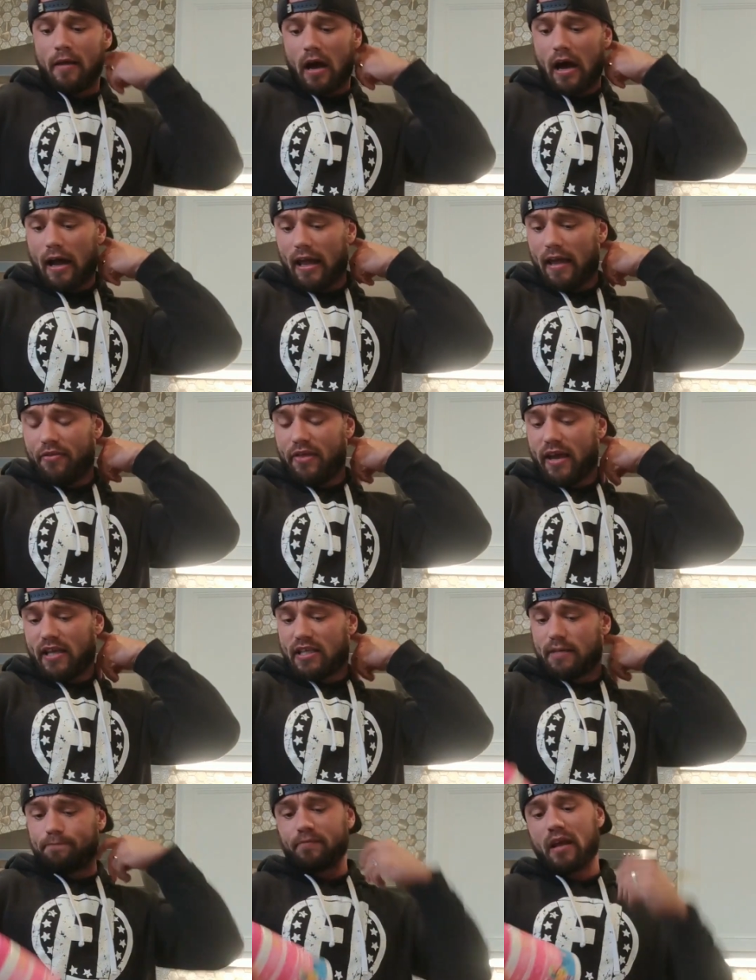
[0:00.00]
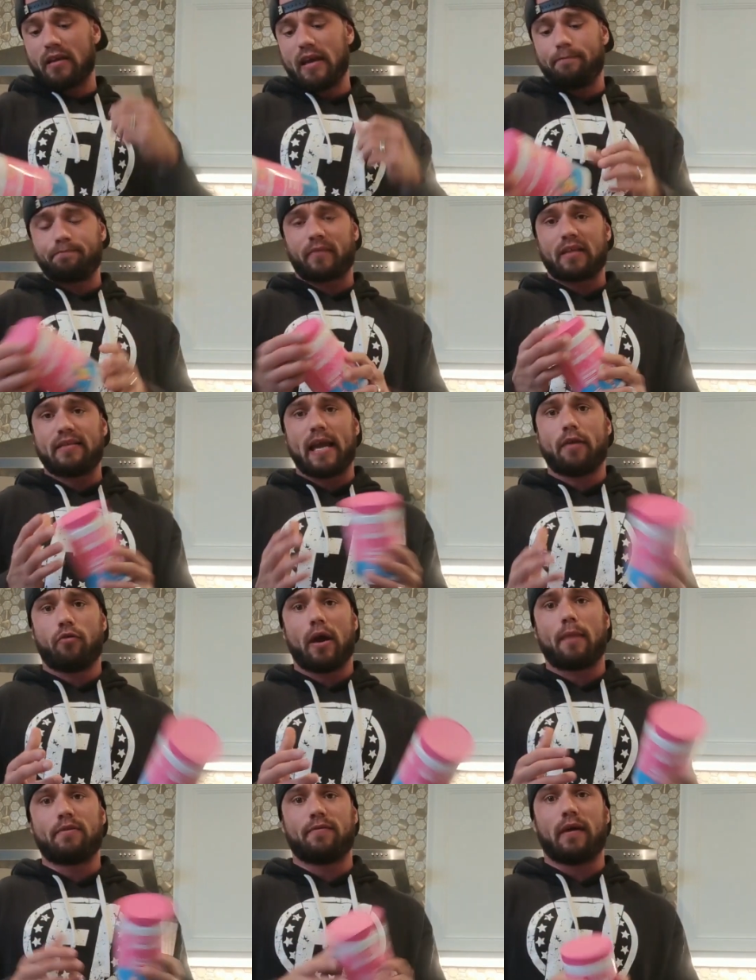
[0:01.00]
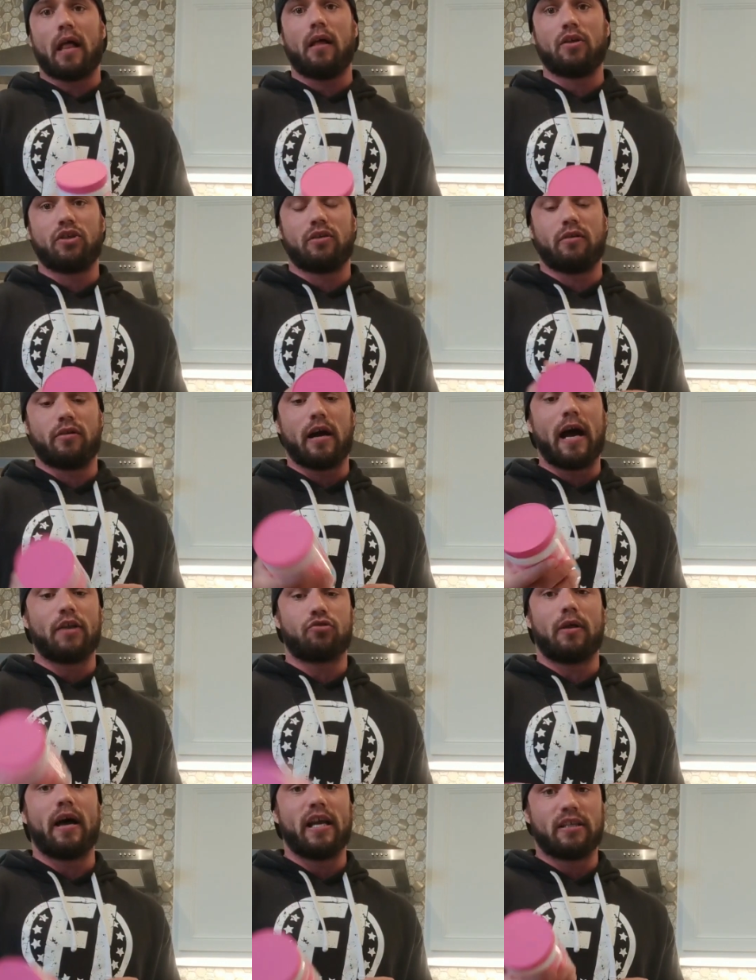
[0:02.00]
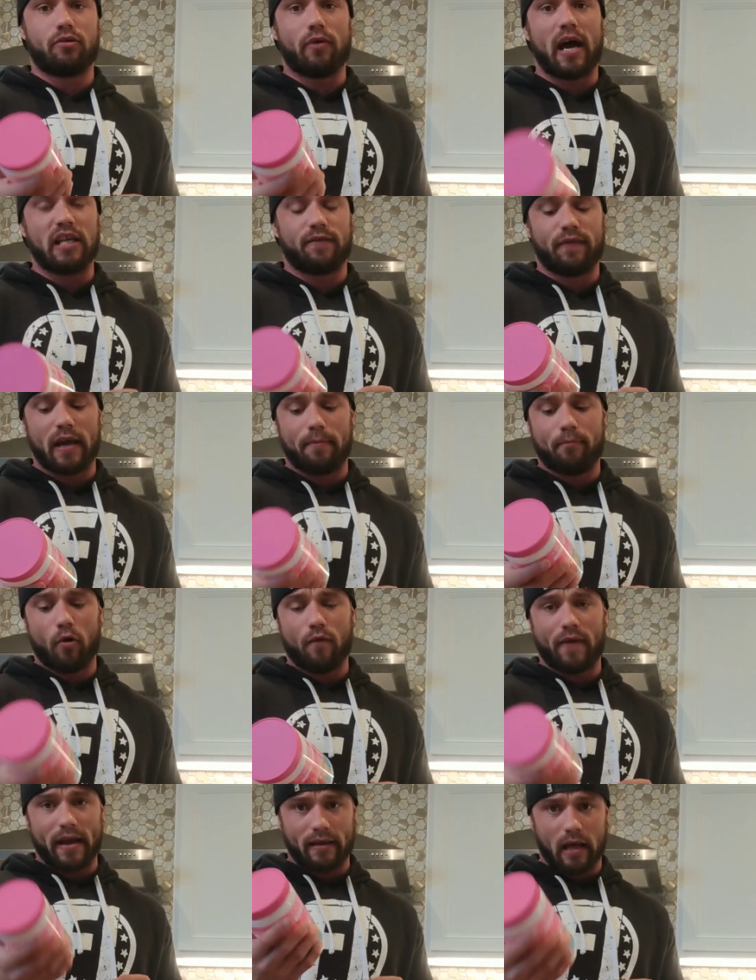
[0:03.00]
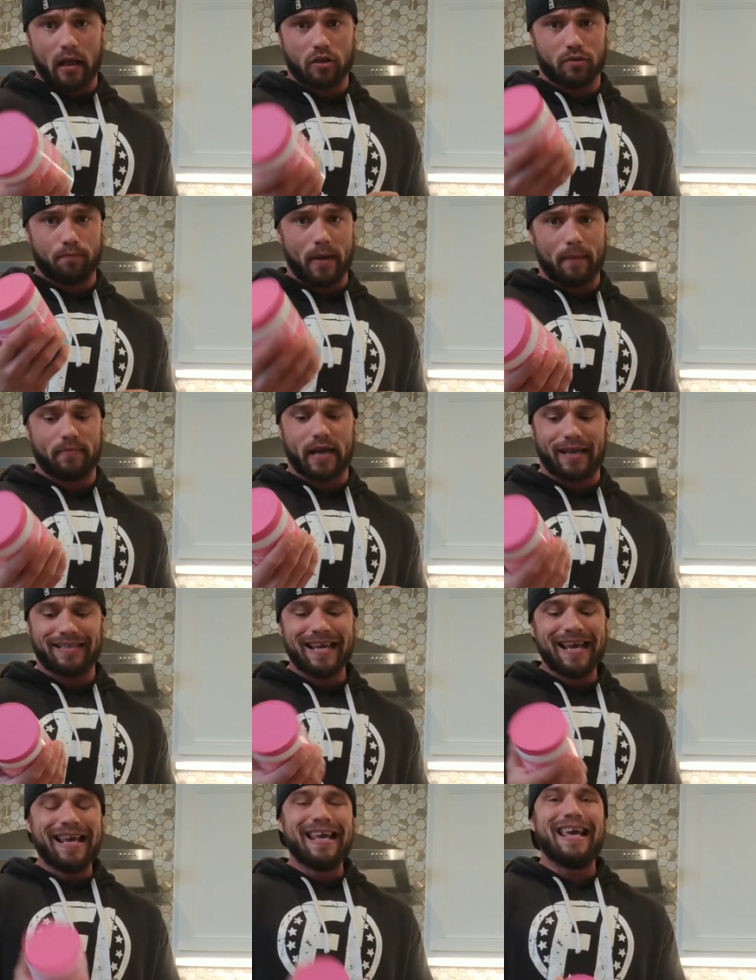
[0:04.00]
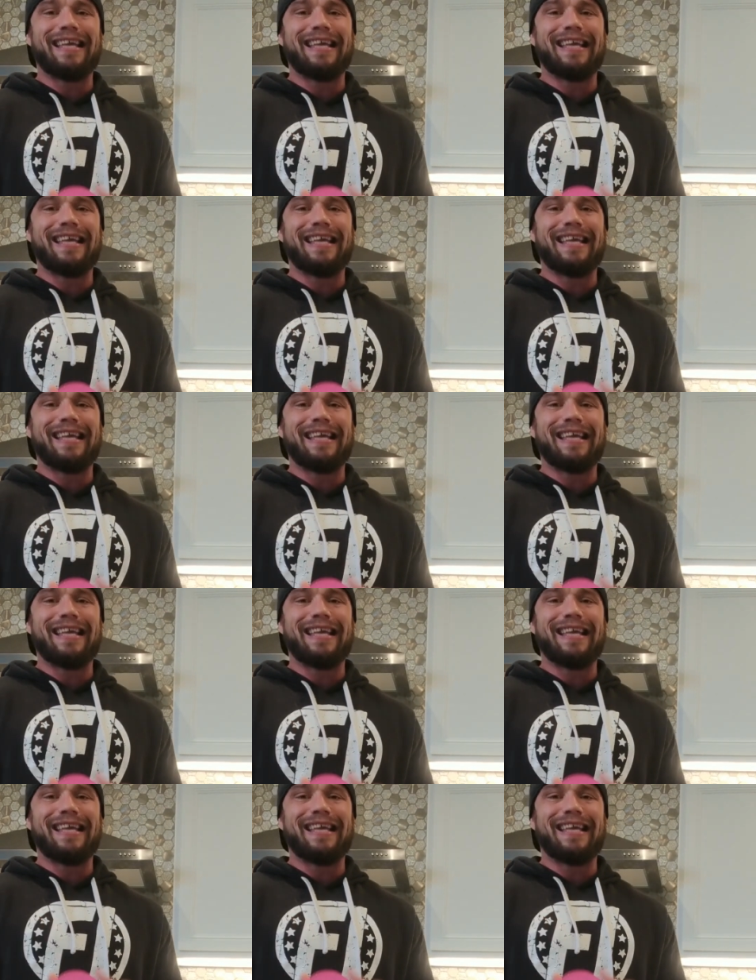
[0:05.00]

And this, again, 10 grams of collagen or hydrolyzed grass-fed bovine collagen peptides.